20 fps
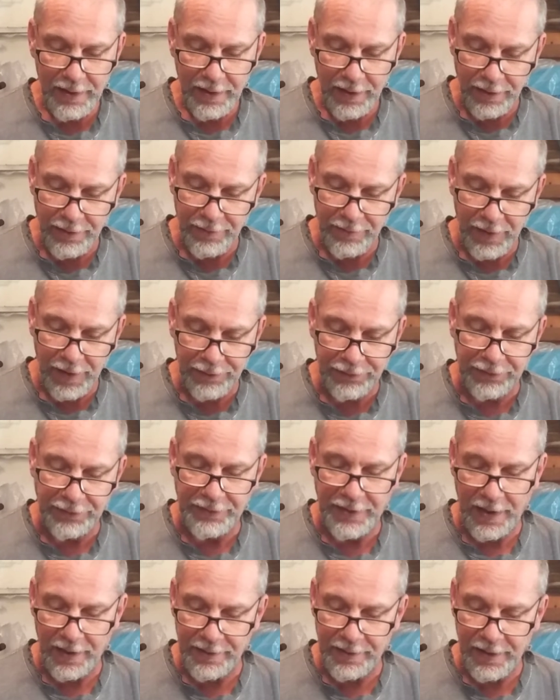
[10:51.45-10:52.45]
A device
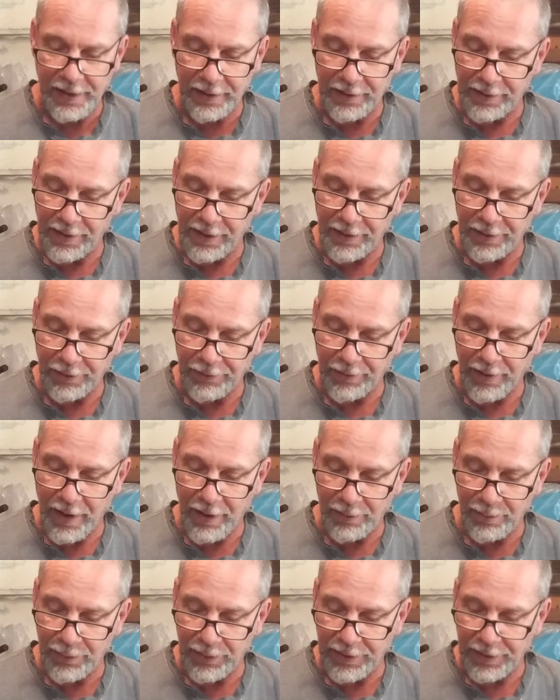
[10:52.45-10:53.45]
detonated on the
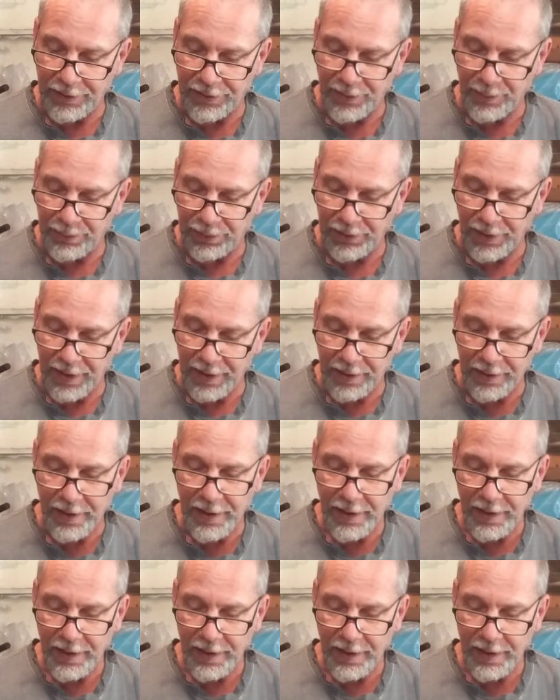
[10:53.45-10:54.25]
ground beneath the plane